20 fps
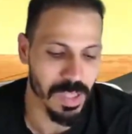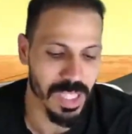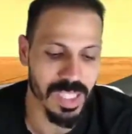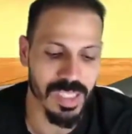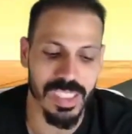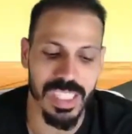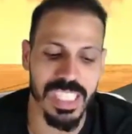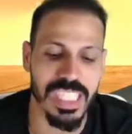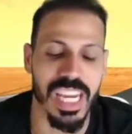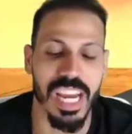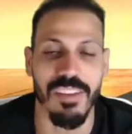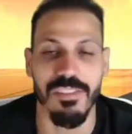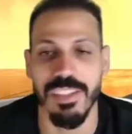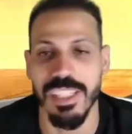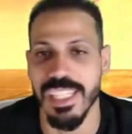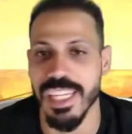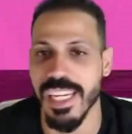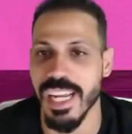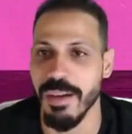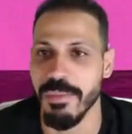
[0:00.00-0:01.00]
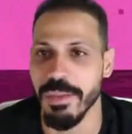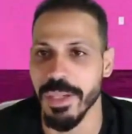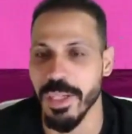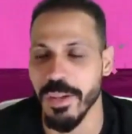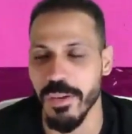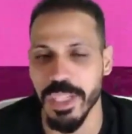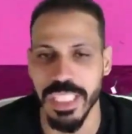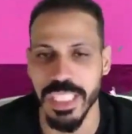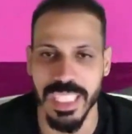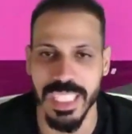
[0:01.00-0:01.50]
Literally everything I've been
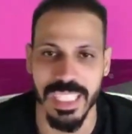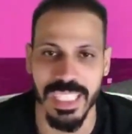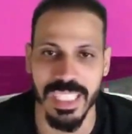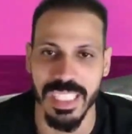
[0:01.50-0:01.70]
quick selling